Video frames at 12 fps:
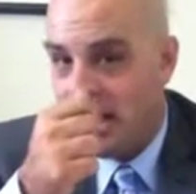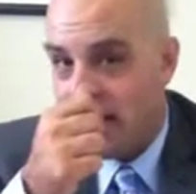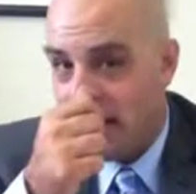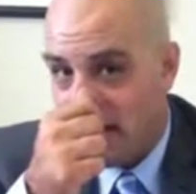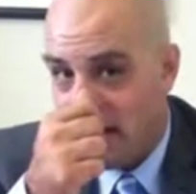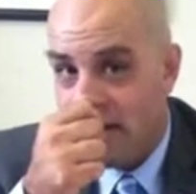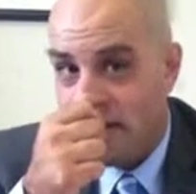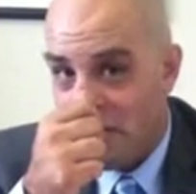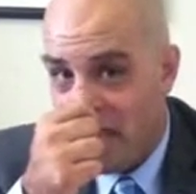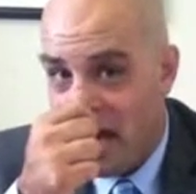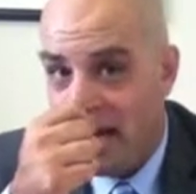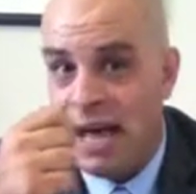that it's
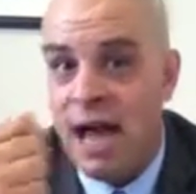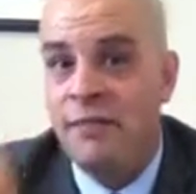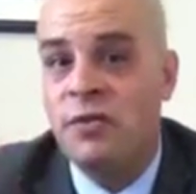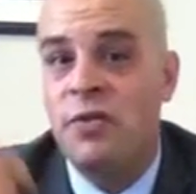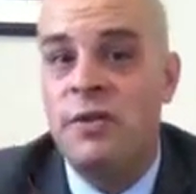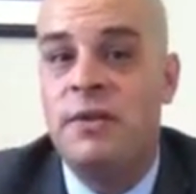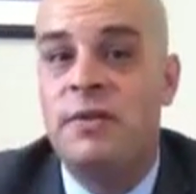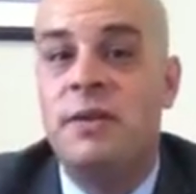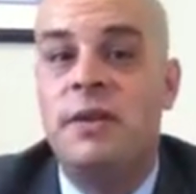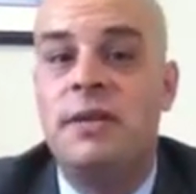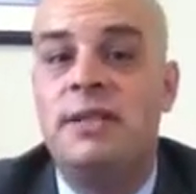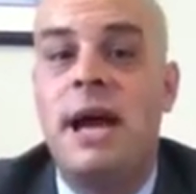made after
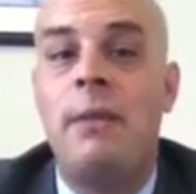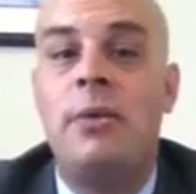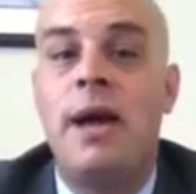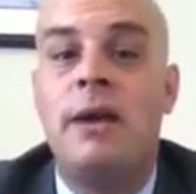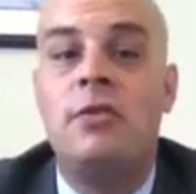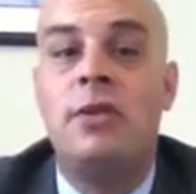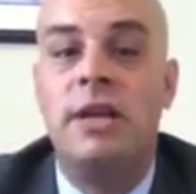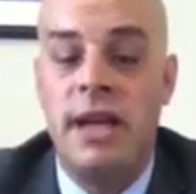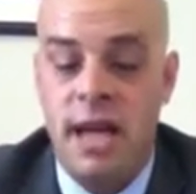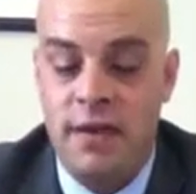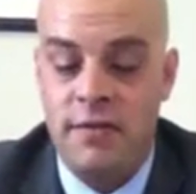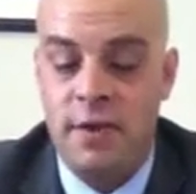the tabernacle in
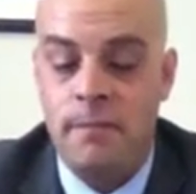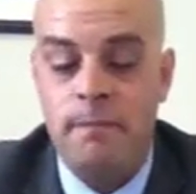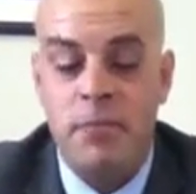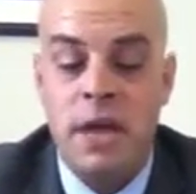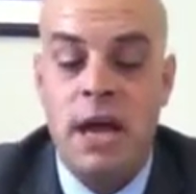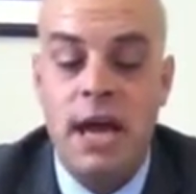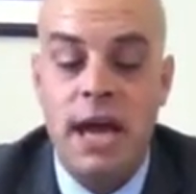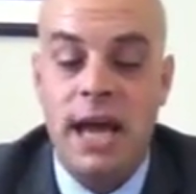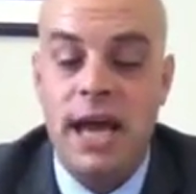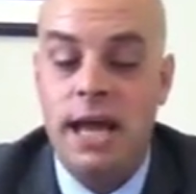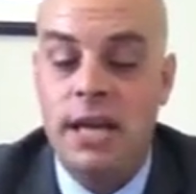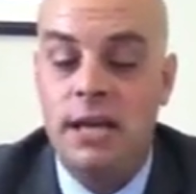heaven.
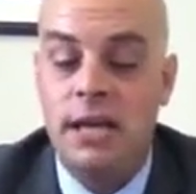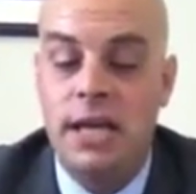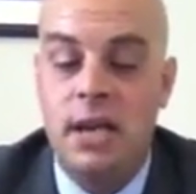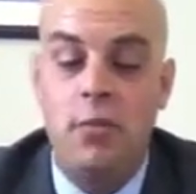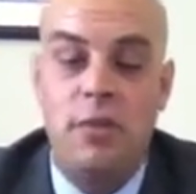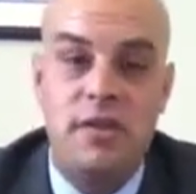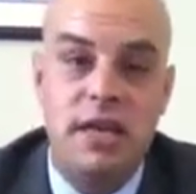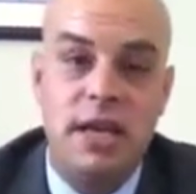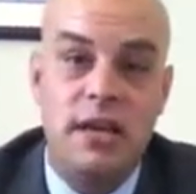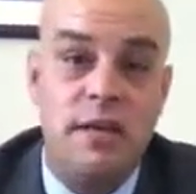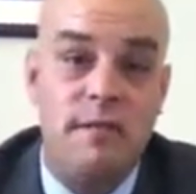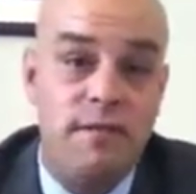And here we
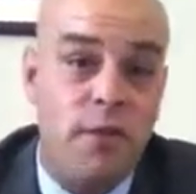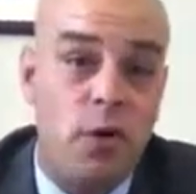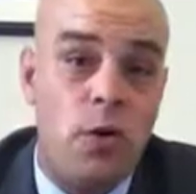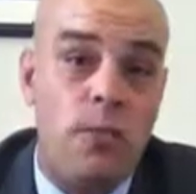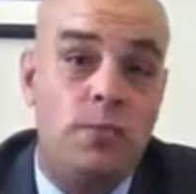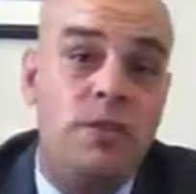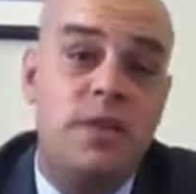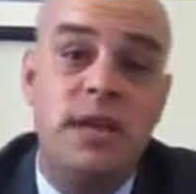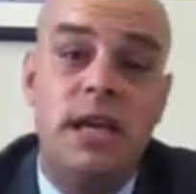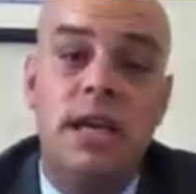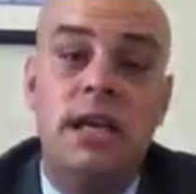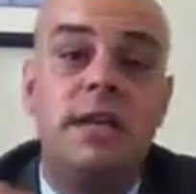see confirmed
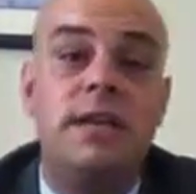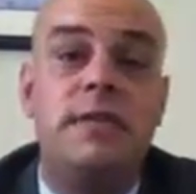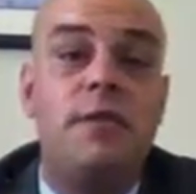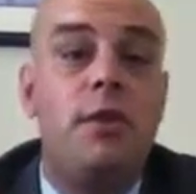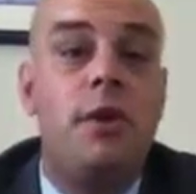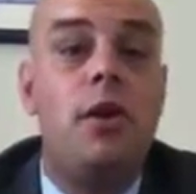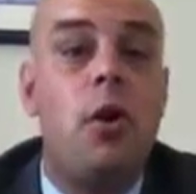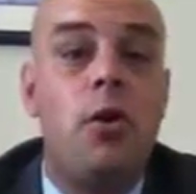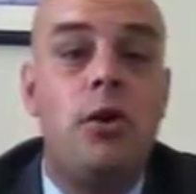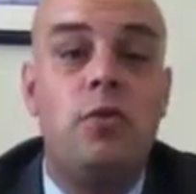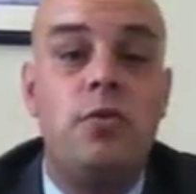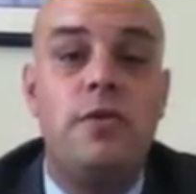the different
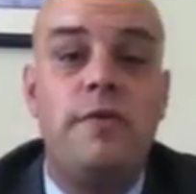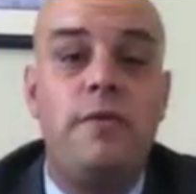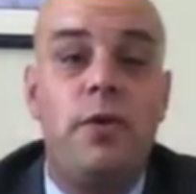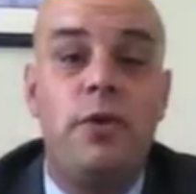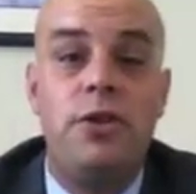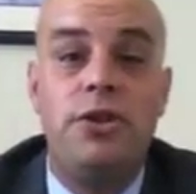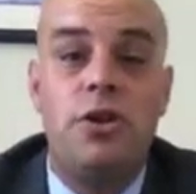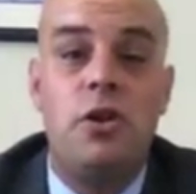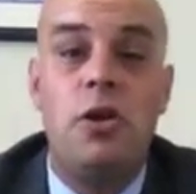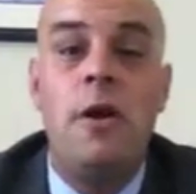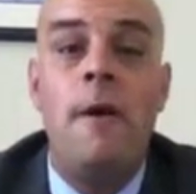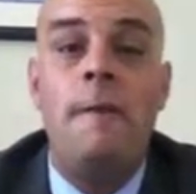articles of
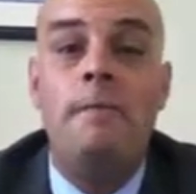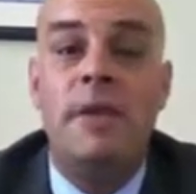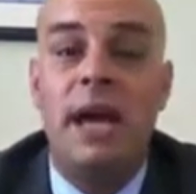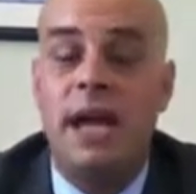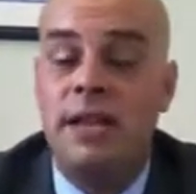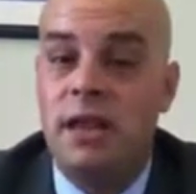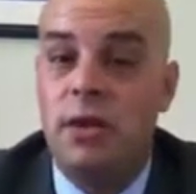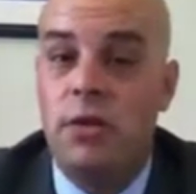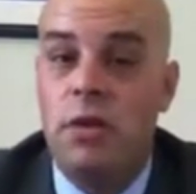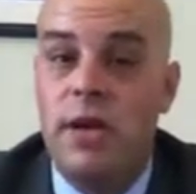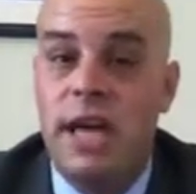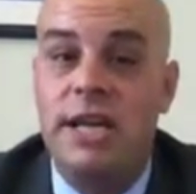furniture and their
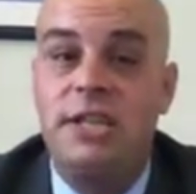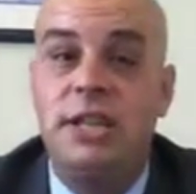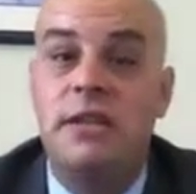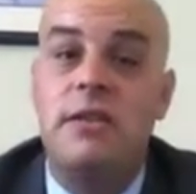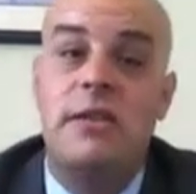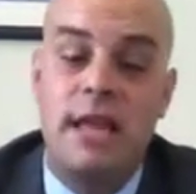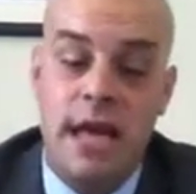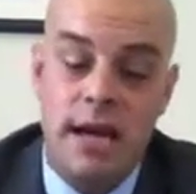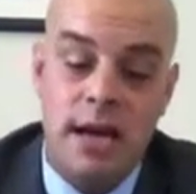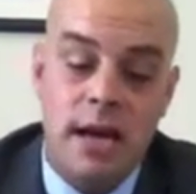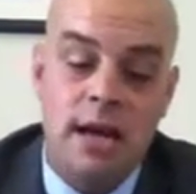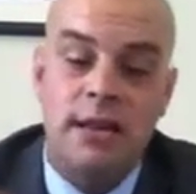locations, that